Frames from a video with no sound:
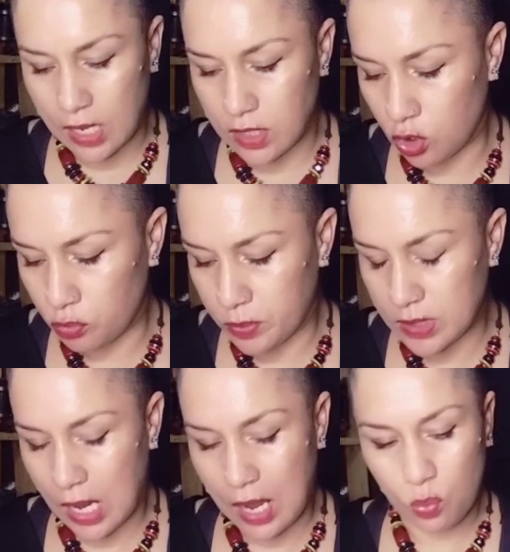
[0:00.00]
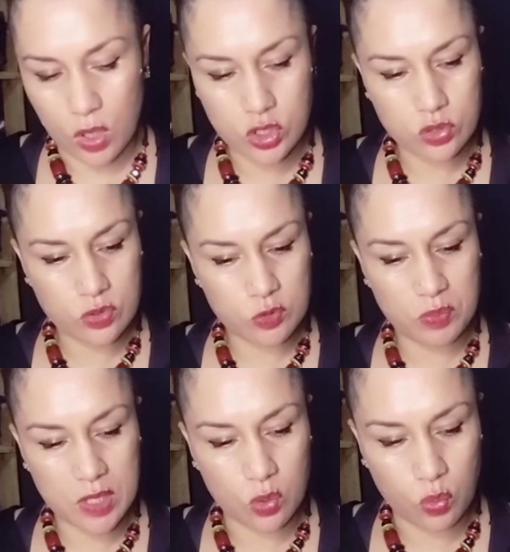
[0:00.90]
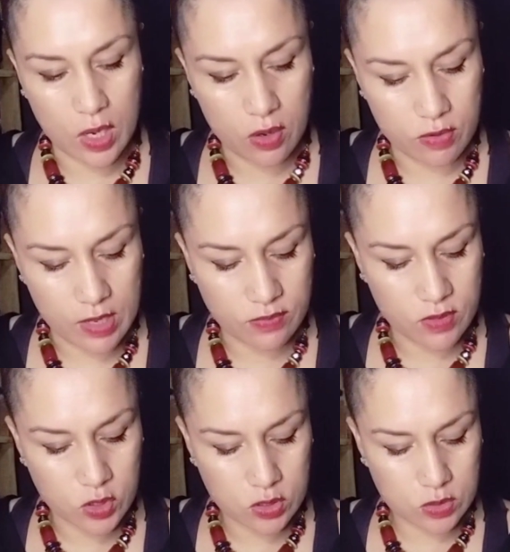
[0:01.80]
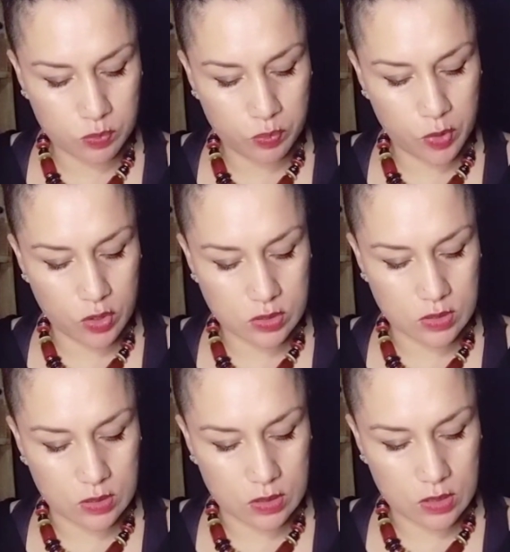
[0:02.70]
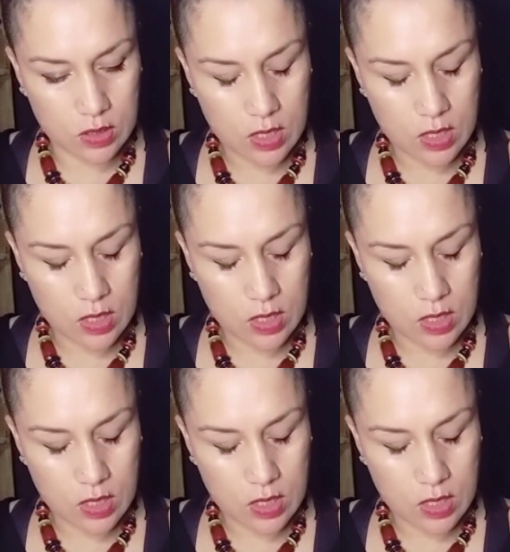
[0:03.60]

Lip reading: know, but I want you to be aware that this person